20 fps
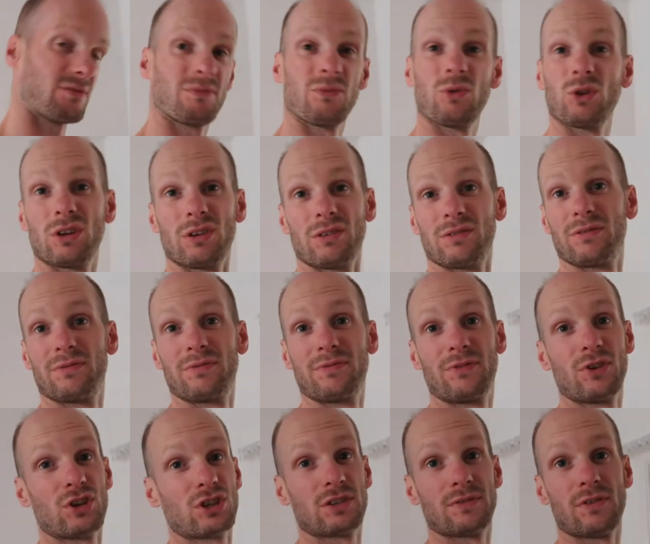Well,
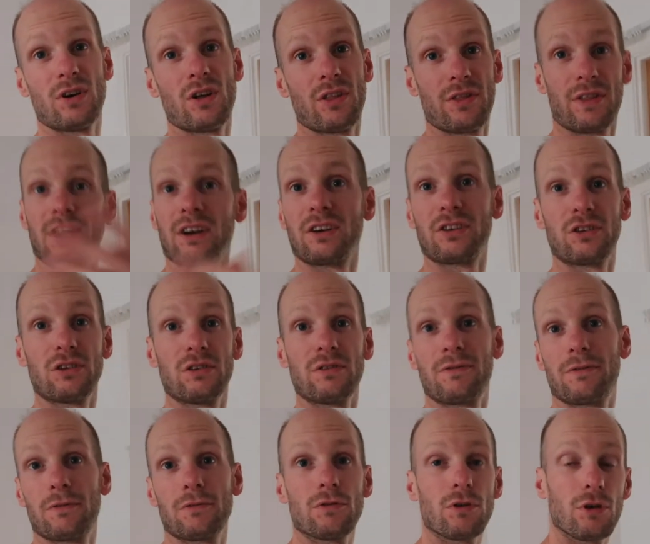first of all, thank you
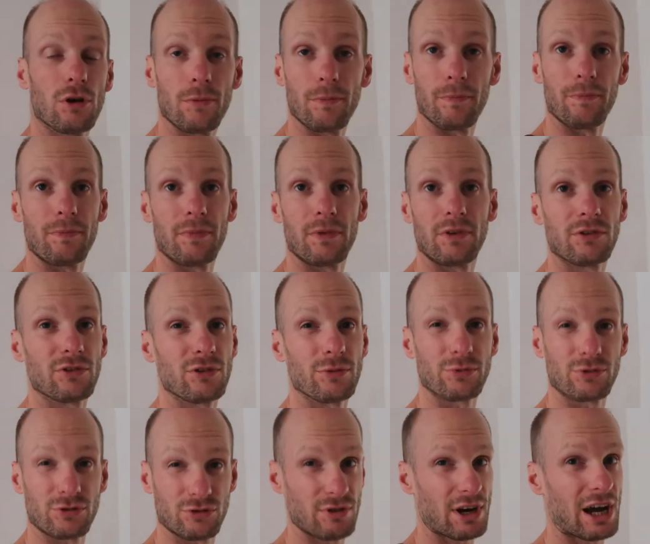for
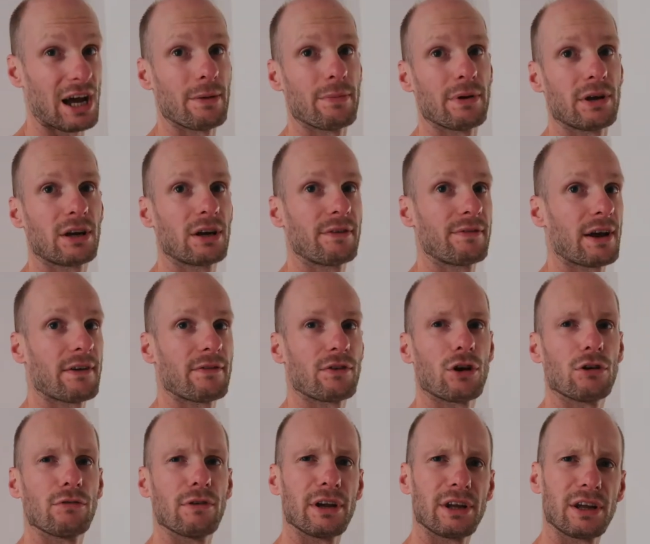subscribing. If you haven't
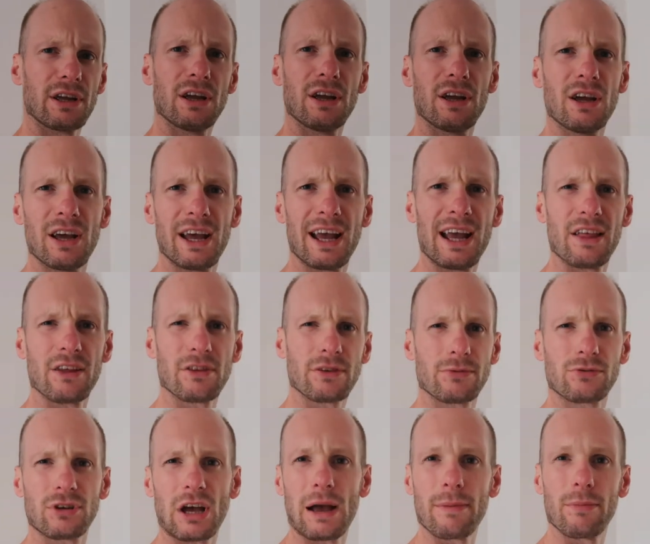already, hit the
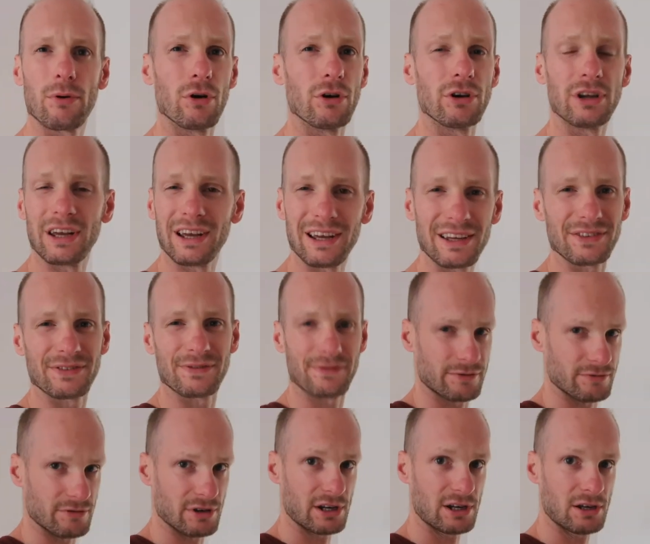subscribe button, it's
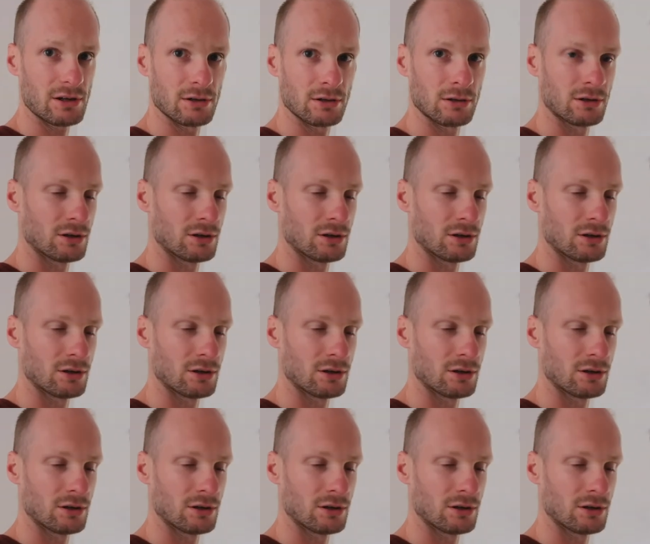free.